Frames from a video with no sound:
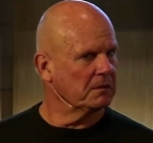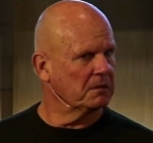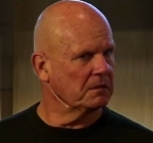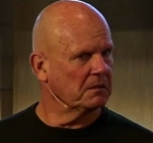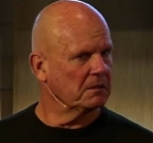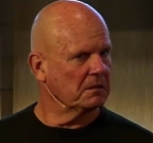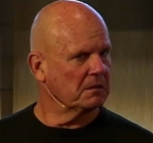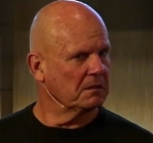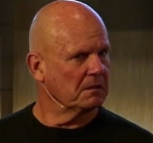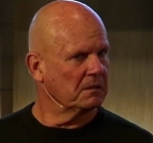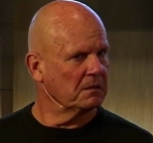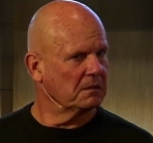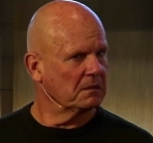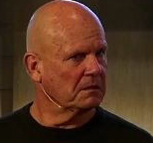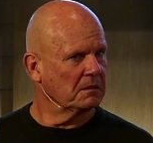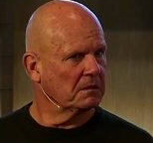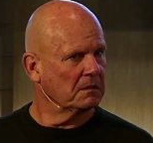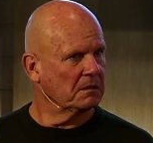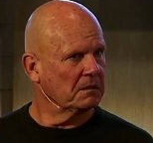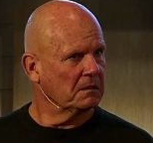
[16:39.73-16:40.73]

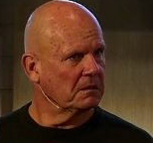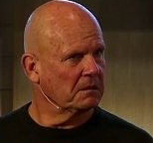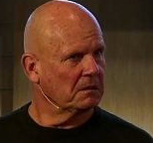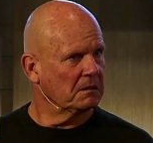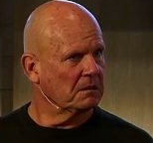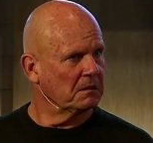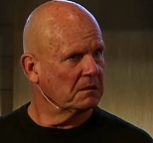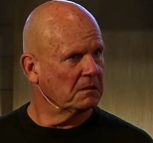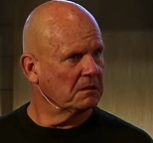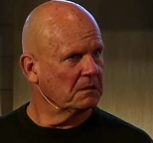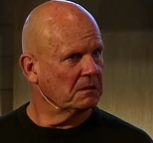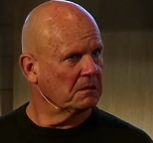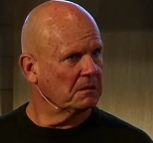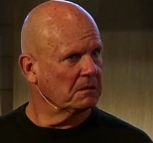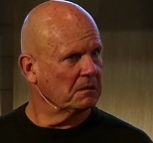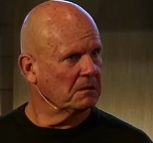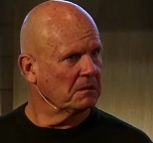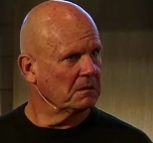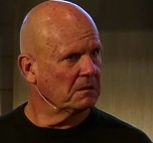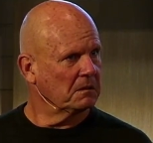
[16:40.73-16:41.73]

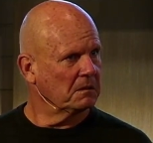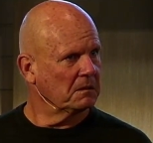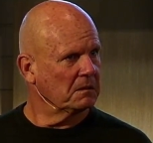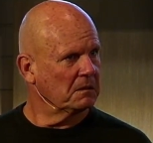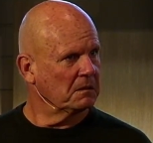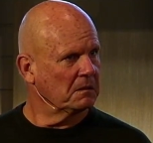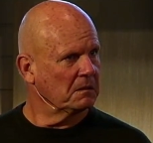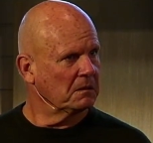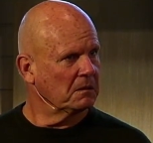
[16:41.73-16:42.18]
Nobody speaks.